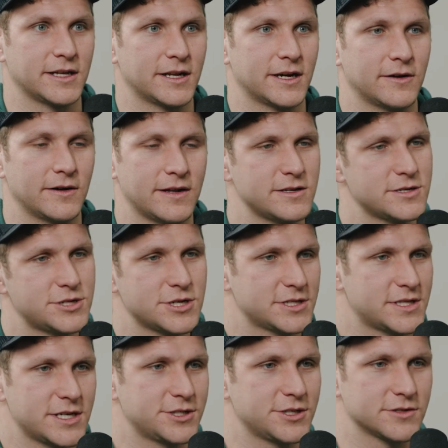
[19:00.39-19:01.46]
you know, and
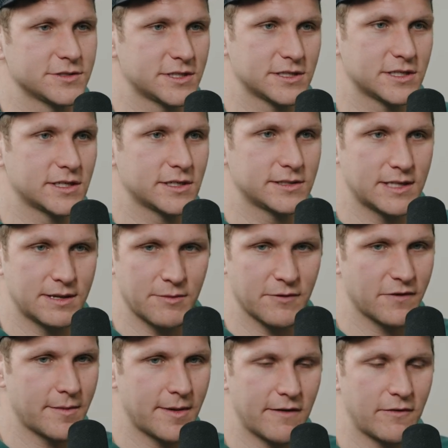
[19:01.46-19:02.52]
just this year's is a timber
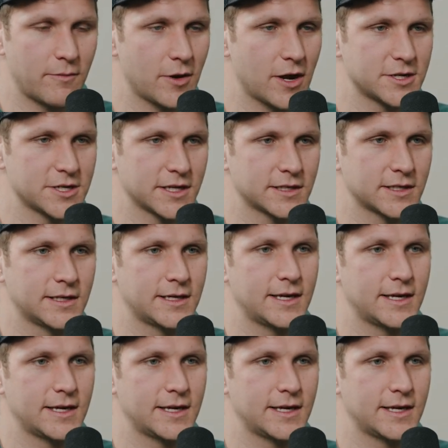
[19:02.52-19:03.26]
frame heavy project.